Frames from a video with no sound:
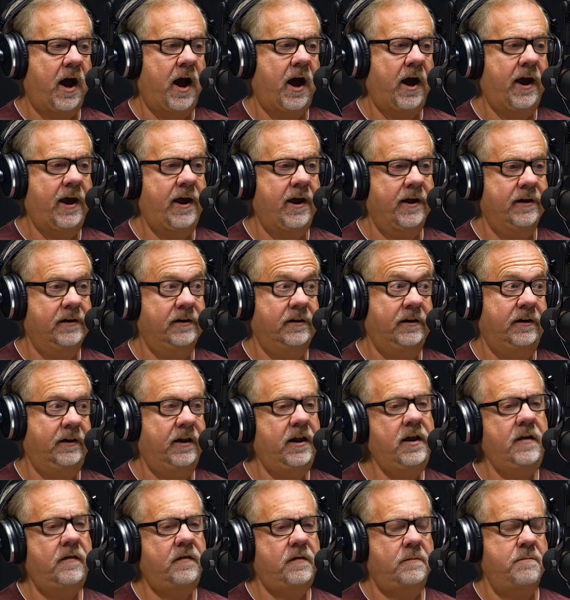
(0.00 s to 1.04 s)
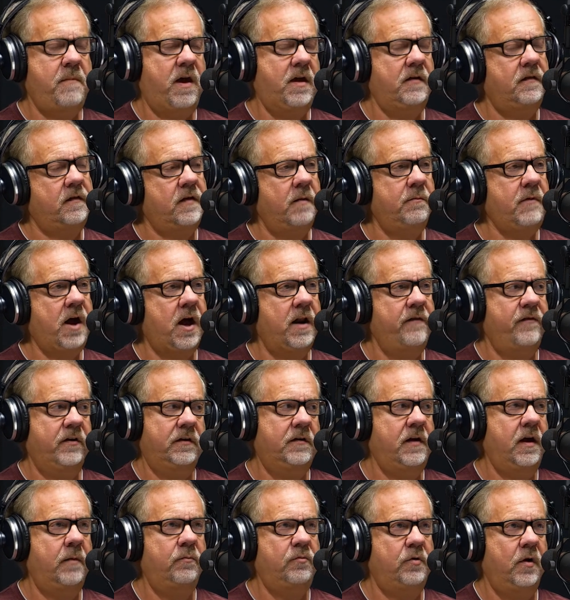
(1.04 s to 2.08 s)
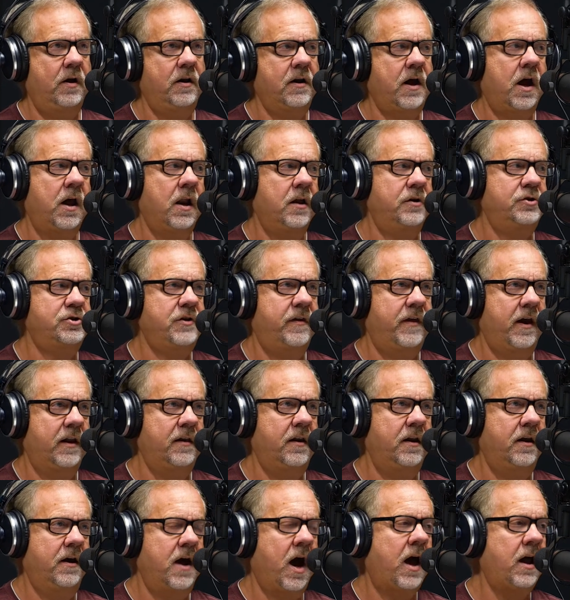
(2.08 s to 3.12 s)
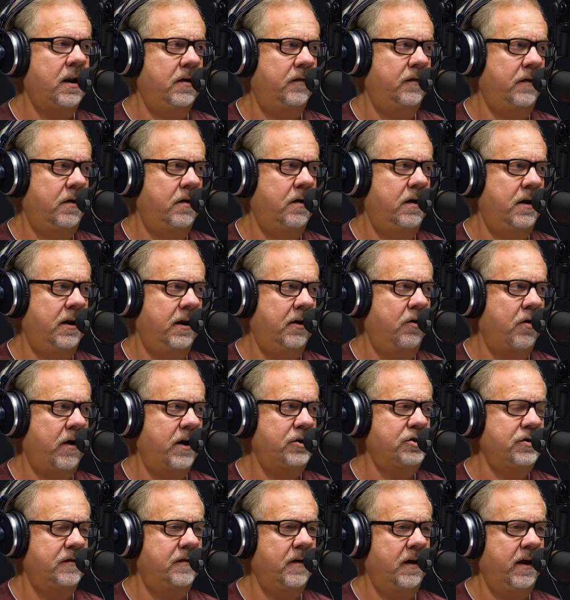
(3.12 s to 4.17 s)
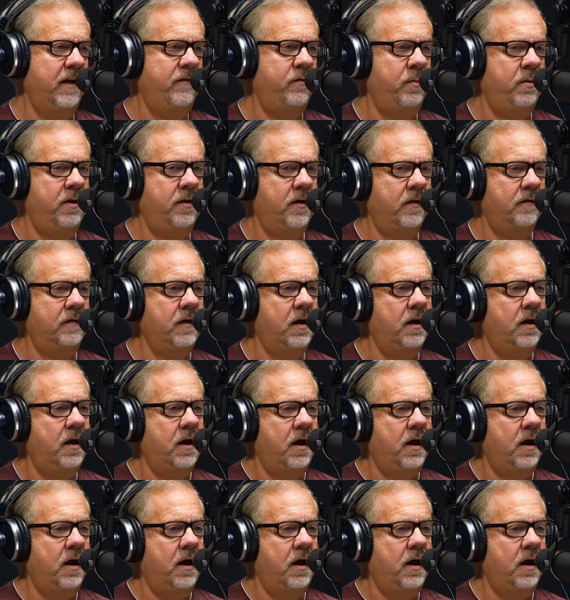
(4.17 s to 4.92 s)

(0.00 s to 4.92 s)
I at least make some kind of attempt to acknowledge that God is good and gracious in giving me this.